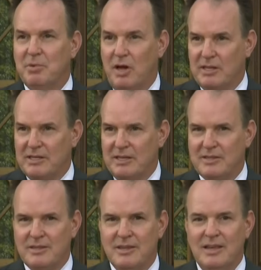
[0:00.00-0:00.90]
to Rideau Hall, and
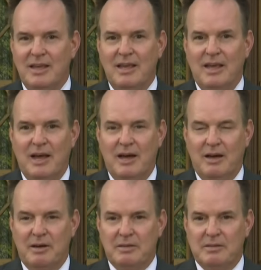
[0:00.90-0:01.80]
Steve MacKinnon is
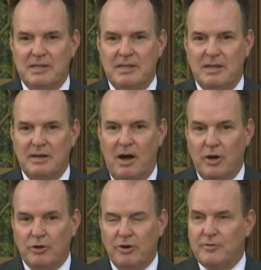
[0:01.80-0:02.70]
speaking after being
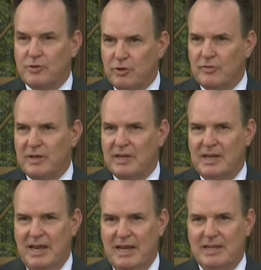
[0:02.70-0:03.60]
sworn in as Labour
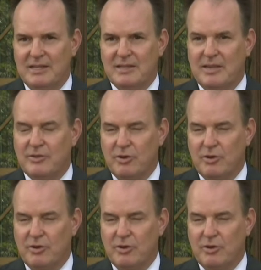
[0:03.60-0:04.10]
Minister.